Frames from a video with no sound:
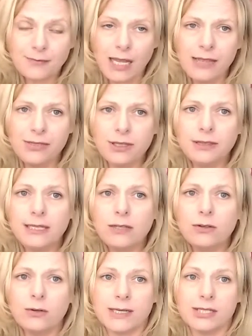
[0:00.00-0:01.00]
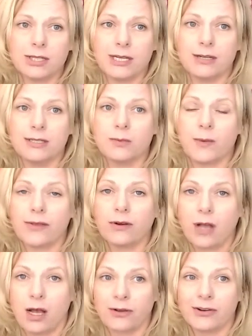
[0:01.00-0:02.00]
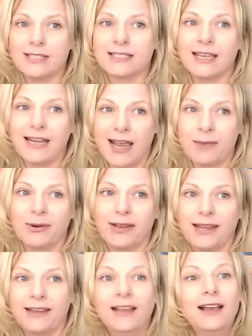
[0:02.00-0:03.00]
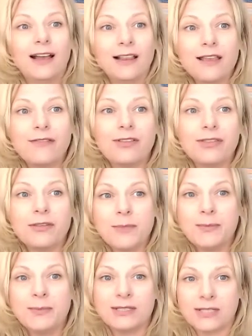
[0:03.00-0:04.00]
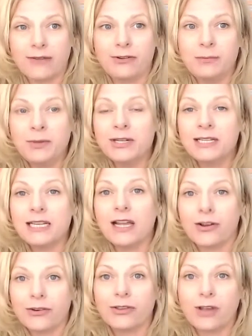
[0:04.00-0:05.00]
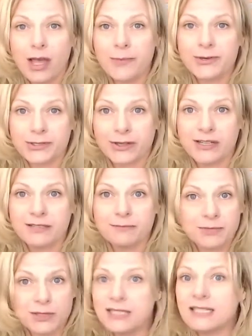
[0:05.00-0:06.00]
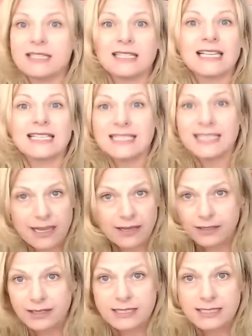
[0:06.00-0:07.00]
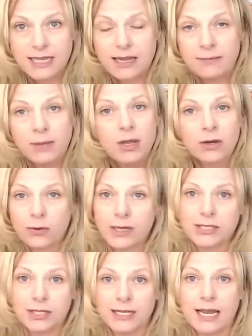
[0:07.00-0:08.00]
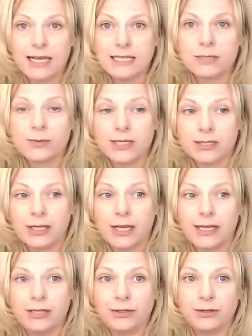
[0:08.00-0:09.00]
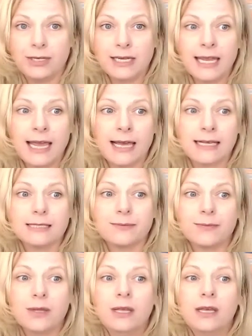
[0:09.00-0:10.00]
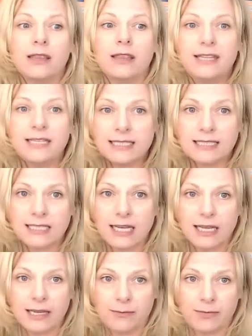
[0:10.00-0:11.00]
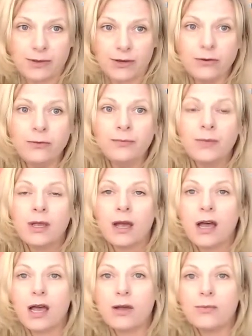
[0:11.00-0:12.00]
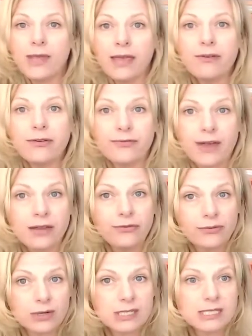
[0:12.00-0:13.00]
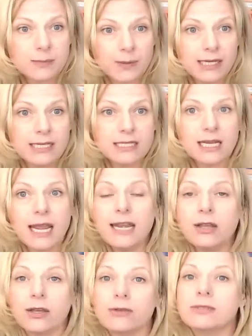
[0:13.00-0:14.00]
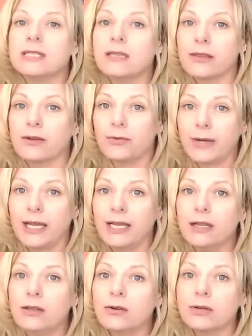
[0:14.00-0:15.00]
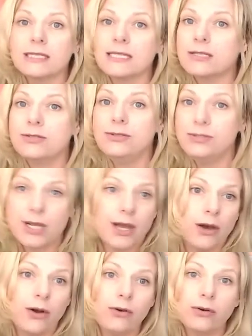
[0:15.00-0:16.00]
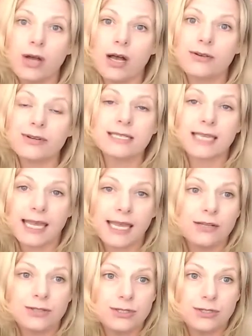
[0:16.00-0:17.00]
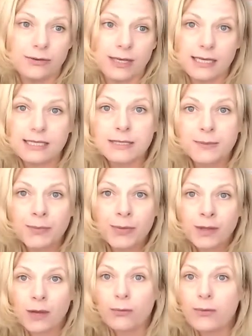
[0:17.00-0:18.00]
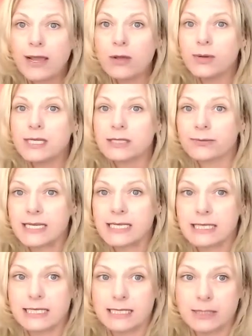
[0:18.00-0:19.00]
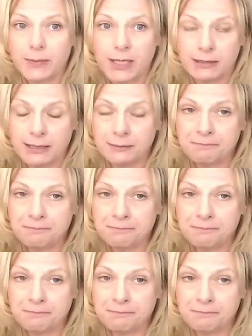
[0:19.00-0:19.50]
And the legal question here is whether Congress can abrogate 11th Amendment sovereign immunity under the Commerce Clause. So this is exactly the same question as we saw in Union Gas. This time, though, we have a 5-4 split, and it goes the other way. And the court says, no, Congress can't do this. And Rehnquist writes this opinion.